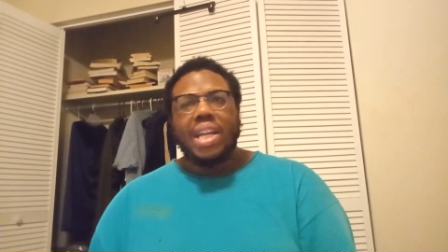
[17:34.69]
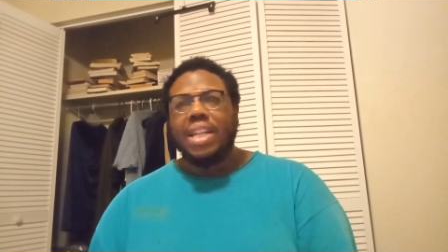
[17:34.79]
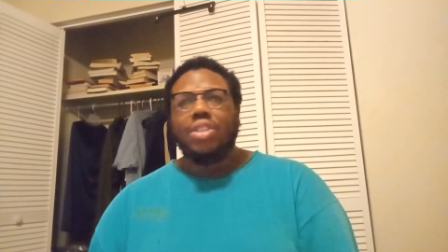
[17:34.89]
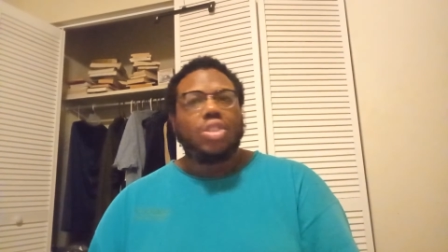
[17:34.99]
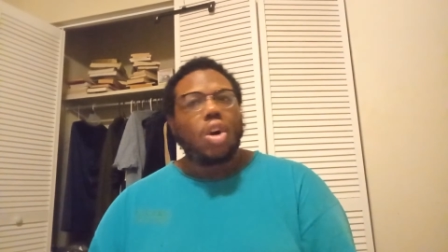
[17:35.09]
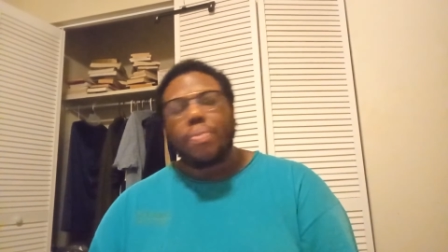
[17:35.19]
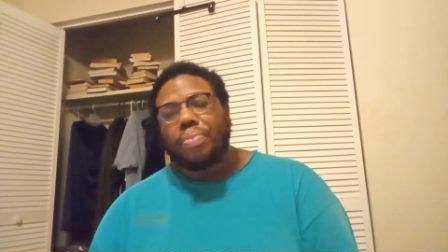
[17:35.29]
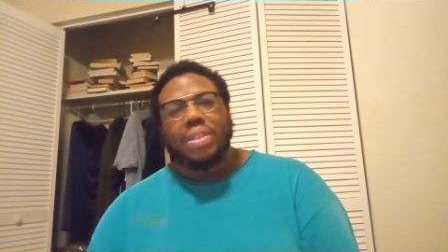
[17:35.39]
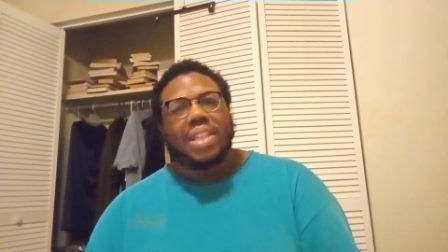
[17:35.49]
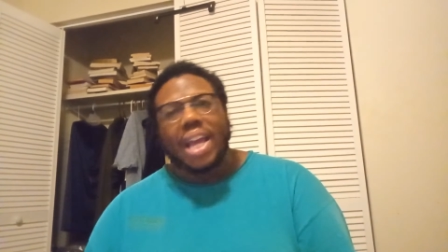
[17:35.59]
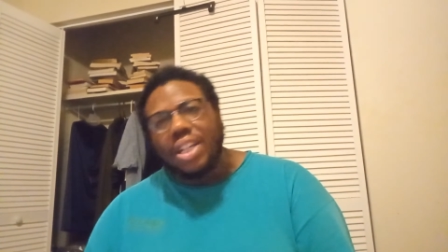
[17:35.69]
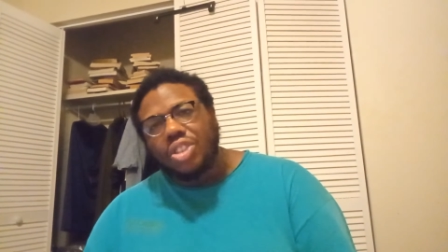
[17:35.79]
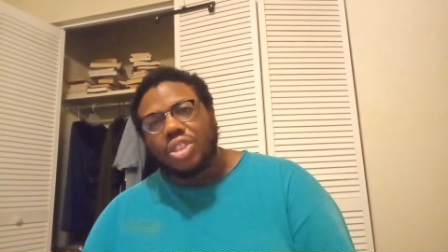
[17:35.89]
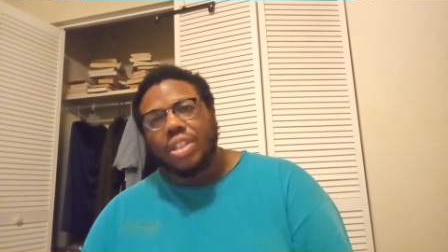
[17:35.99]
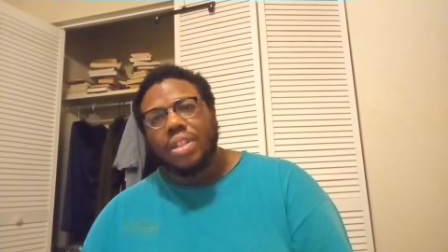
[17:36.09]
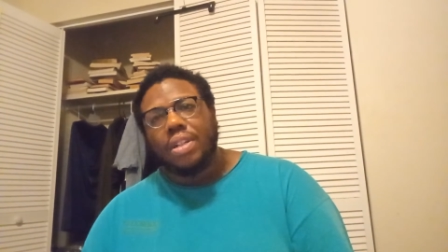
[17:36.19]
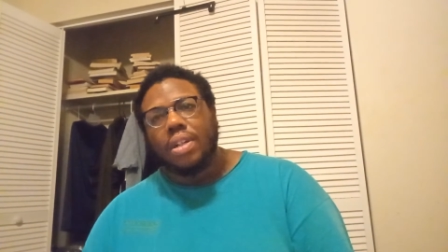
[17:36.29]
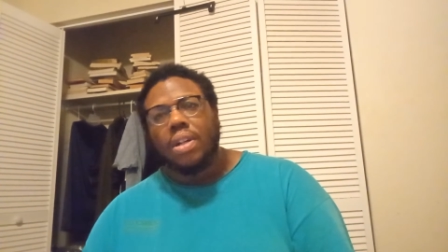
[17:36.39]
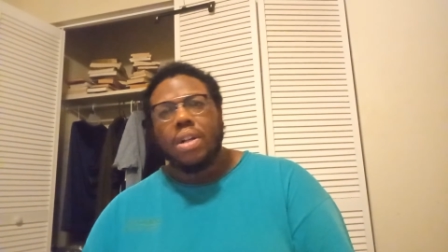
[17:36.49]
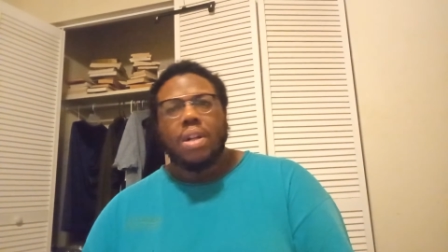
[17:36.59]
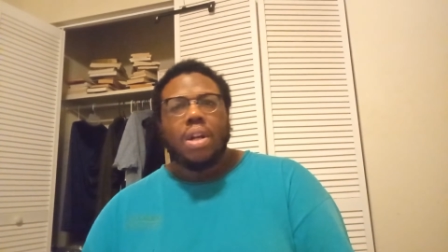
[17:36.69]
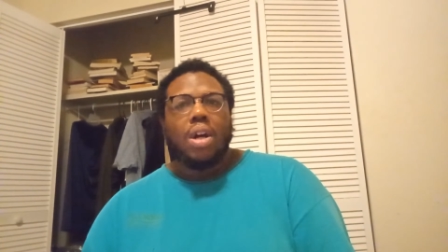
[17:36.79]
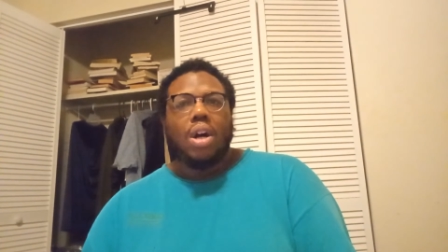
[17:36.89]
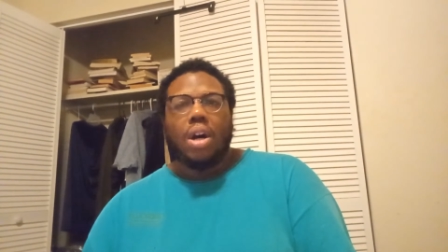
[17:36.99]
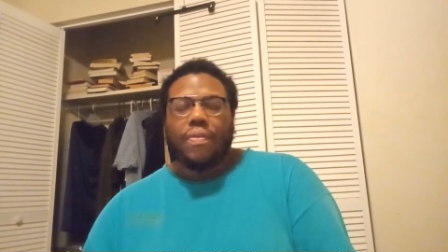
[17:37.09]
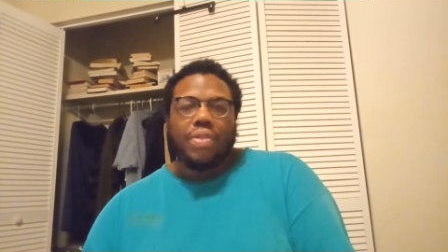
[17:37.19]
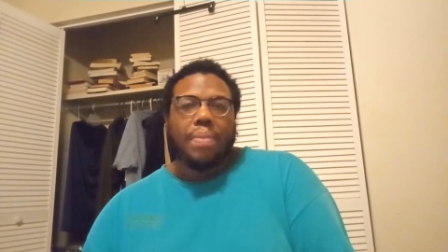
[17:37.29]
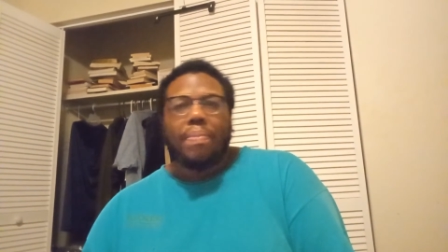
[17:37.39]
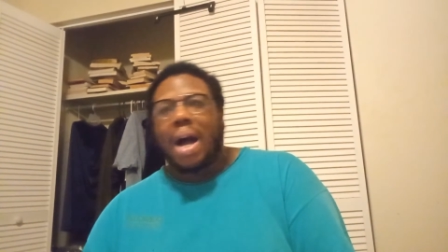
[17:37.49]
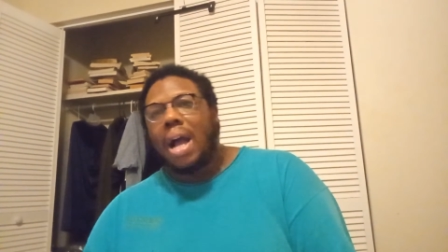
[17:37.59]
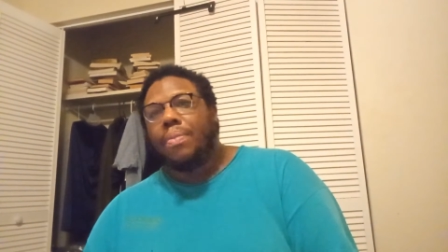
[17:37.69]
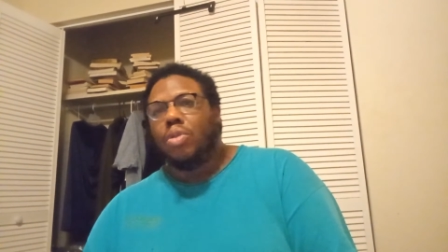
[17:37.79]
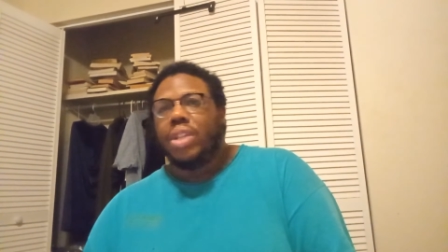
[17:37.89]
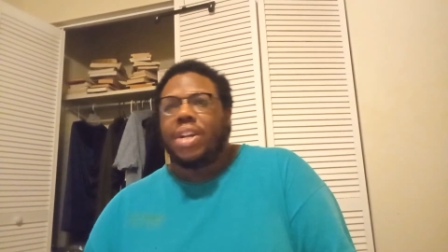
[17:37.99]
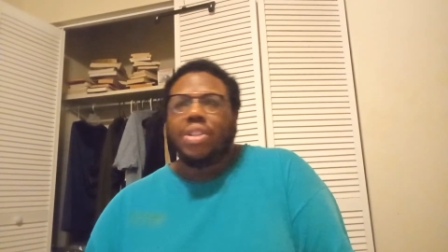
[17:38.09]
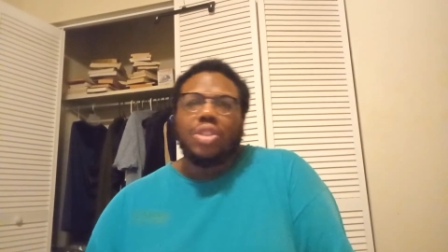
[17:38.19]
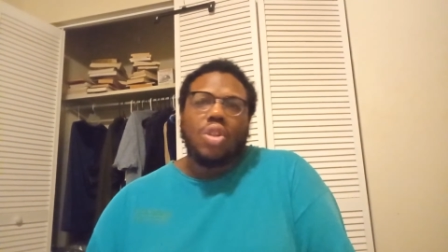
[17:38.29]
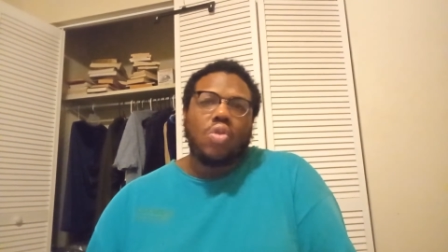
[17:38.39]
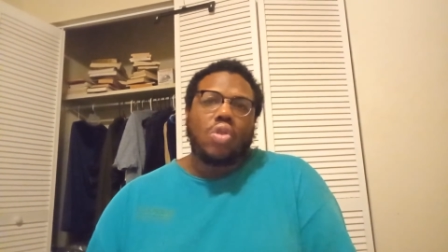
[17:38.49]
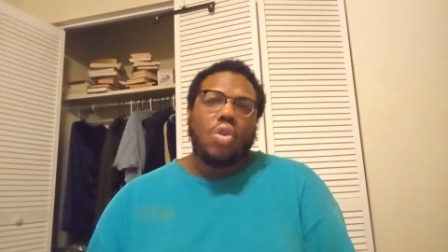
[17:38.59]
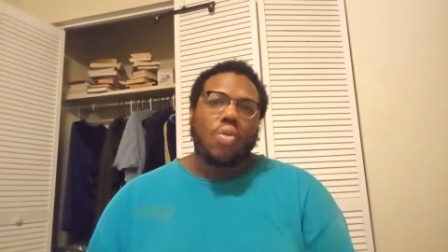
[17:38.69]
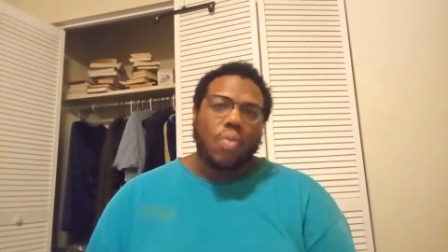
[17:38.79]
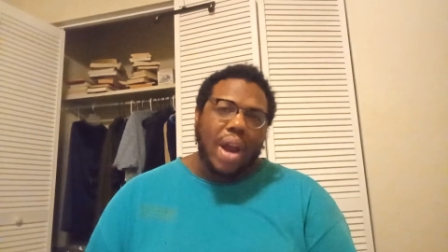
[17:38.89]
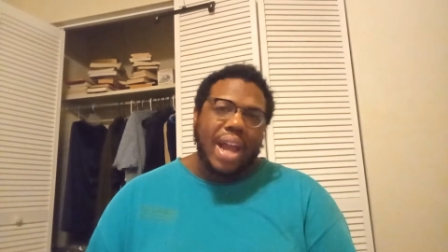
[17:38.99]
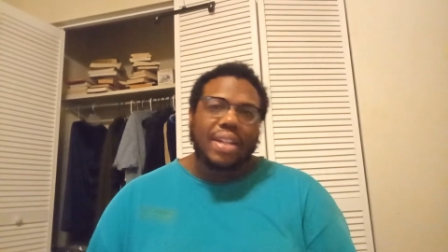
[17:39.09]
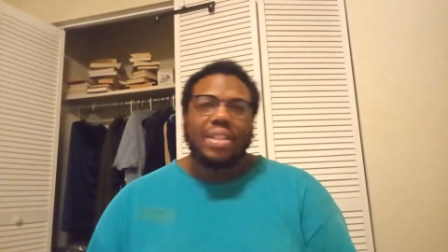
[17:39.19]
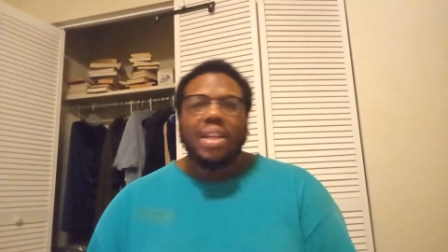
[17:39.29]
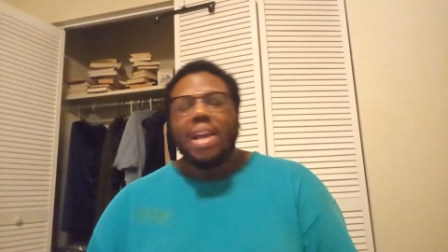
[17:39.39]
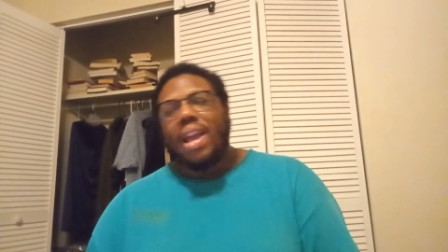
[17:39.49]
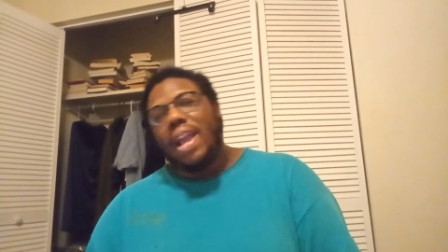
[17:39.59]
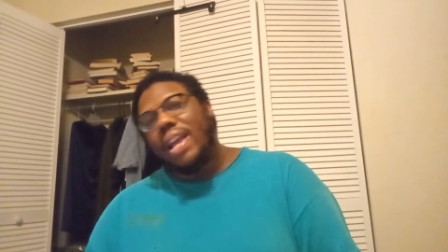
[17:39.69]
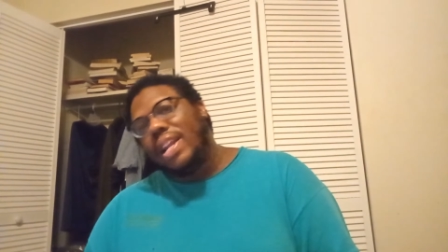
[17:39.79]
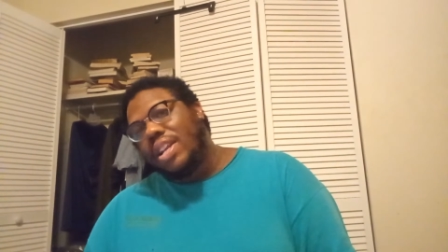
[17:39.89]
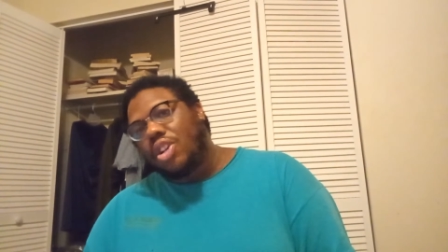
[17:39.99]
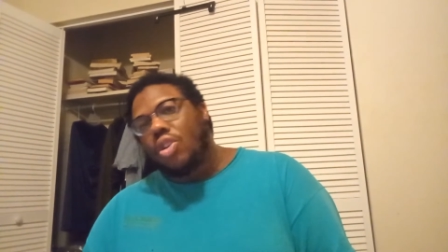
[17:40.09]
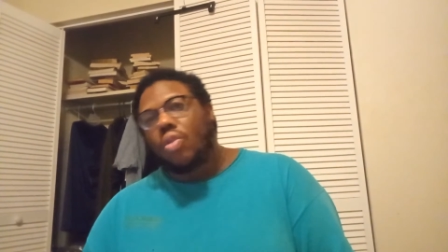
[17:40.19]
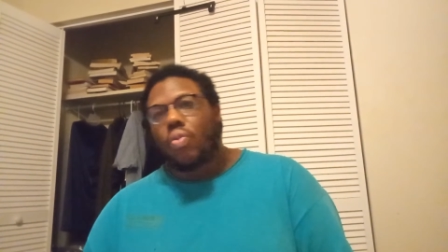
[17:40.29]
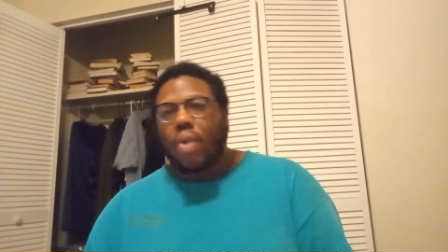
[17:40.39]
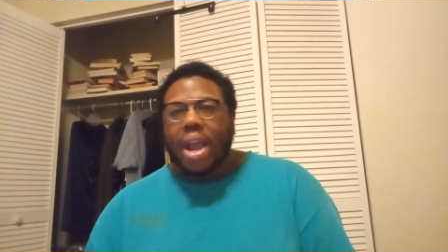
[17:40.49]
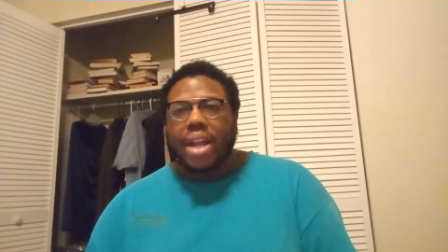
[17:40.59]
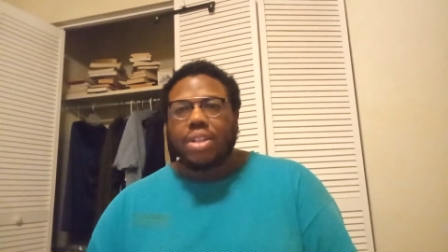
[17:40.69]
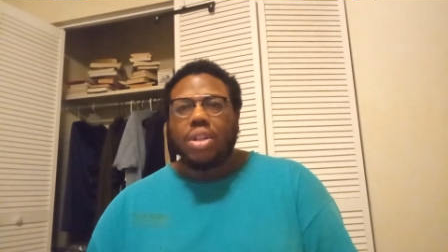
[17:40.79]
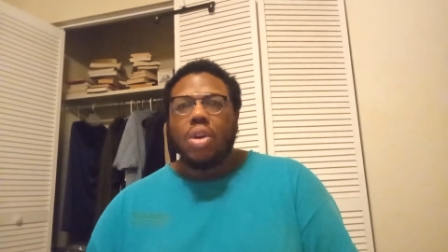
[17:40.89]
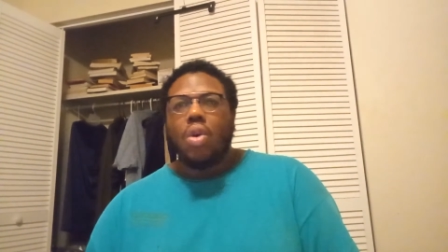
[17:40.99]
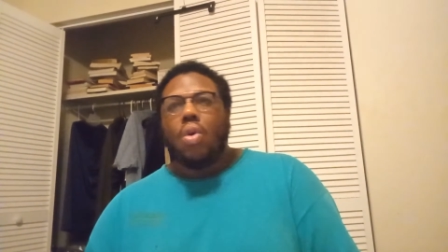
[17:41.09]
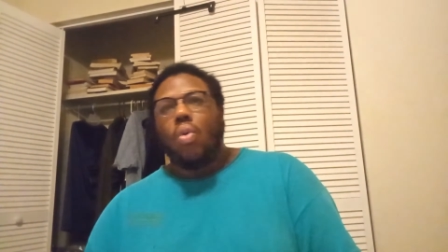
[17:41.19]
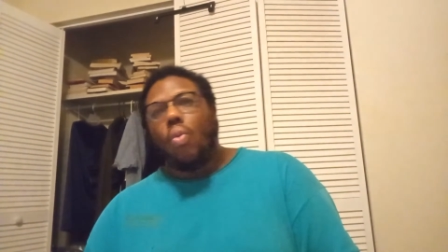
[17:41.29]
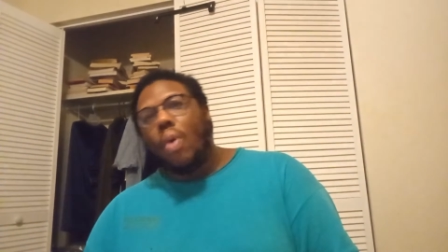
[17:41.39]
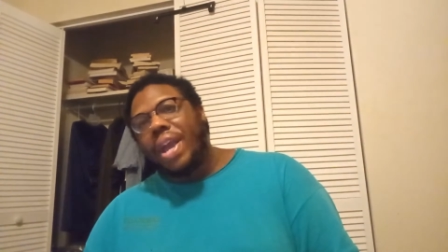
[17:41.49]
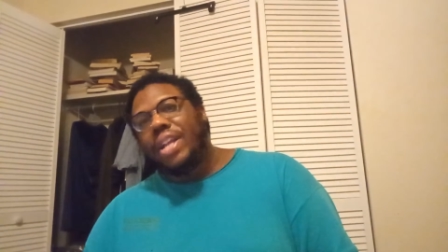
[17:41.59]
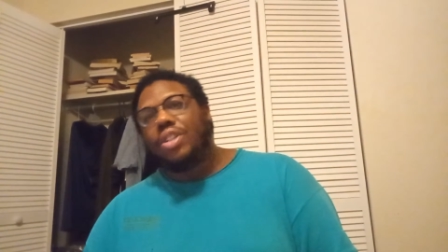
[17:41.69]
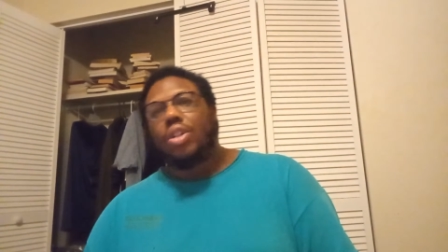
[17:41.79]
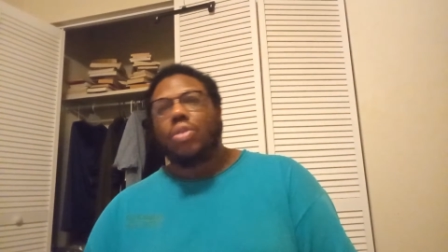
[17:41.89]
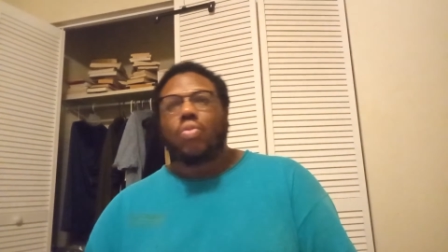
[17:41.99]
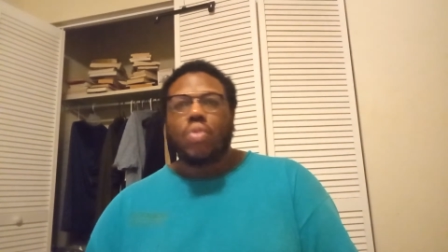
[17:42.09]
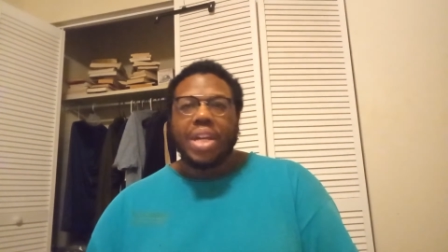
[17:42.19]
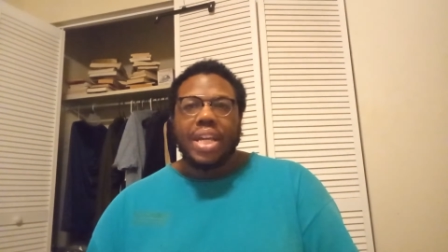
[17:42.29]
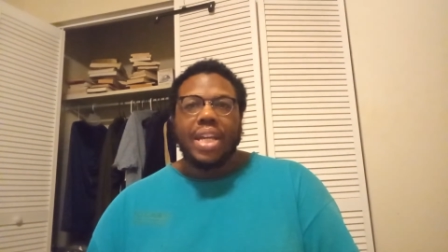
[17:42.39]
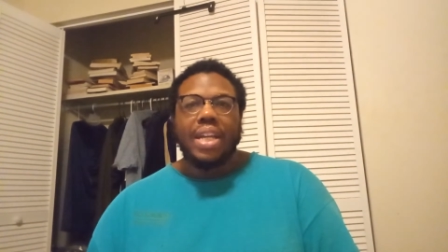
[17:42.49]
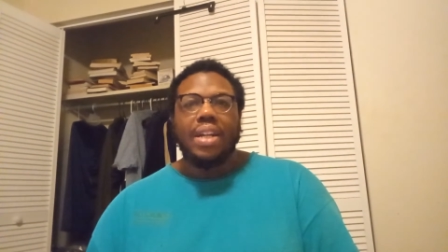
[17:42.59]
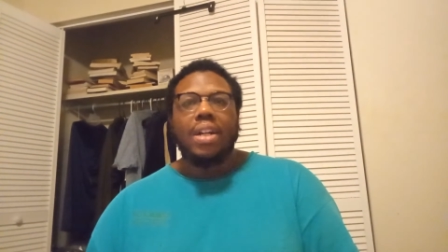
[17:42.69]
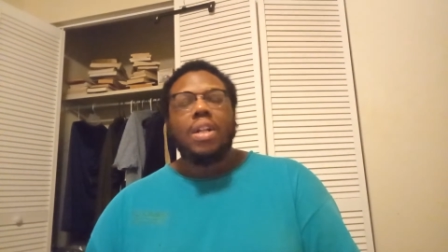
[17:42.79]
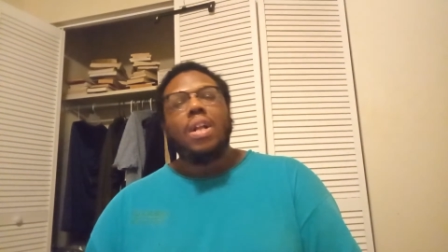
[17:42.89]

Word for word: interpretation of the Bible. There is no correct and incorrect way to read